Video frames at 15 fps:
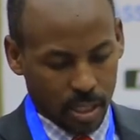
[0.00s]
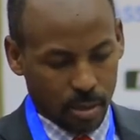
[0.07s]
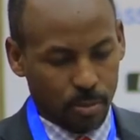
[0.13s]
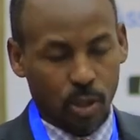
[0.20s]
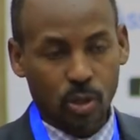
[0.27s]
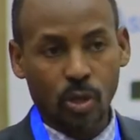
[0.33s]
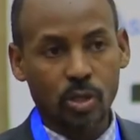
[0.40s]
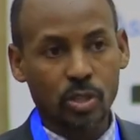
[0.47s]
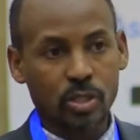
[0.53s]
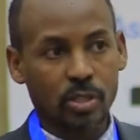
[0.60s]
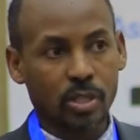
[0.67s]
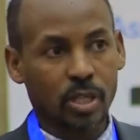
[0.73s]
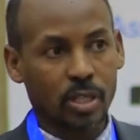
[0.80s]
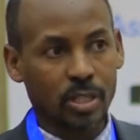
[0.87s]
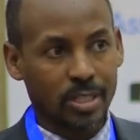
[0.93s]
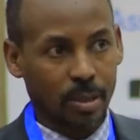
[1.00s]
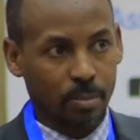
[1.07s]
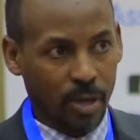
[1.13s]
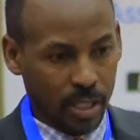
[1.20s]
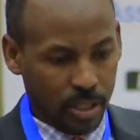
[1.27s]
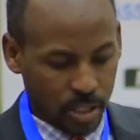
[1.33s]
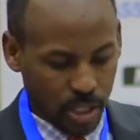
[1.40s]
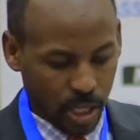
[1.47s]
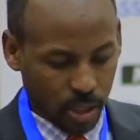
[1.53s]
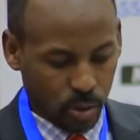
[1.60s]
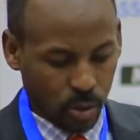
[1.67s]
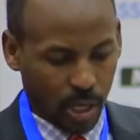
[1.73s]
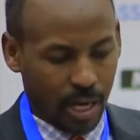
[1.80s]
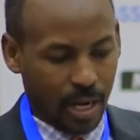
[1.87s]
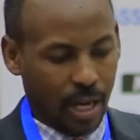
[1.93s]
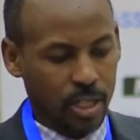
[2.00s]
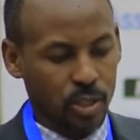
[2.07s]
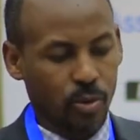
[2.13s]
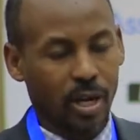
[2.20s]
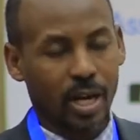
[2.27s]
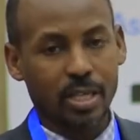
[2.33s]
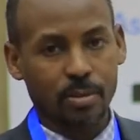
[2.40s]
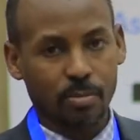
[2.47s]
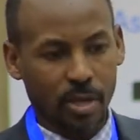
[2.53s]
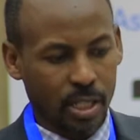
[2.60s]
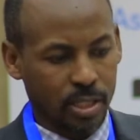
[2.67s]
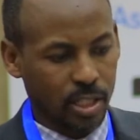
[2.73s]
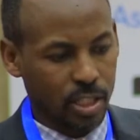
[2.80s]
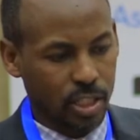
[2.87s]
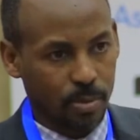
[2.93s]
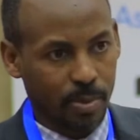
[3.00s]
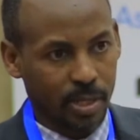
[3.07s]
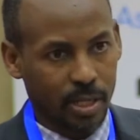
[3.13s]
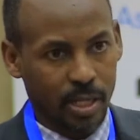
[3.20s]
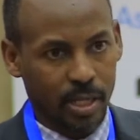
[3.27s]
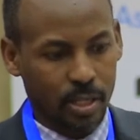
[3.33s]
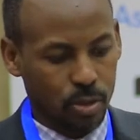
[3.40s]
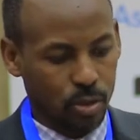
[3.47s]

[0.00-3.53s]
Because it's a multi-sectoral as well as multidisciplinary,